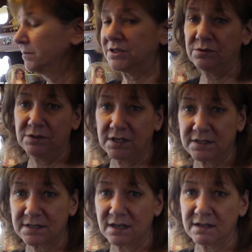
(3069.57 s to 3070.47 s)

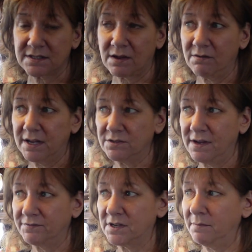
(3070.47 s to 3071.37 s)
petunias. So I do
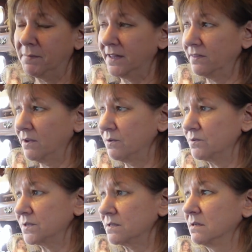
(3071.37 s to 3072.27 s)
have to uppot
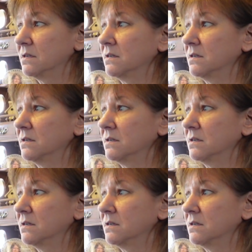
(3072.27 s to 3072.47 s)
those